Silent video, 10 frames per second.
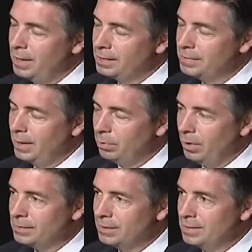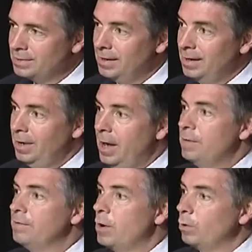that same process
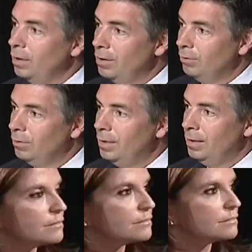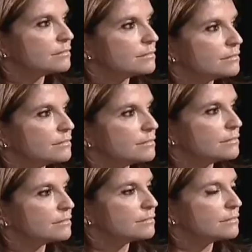at the federal level, but it's far
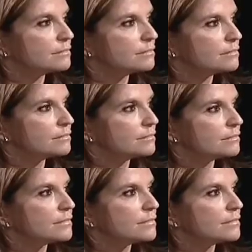more complicated.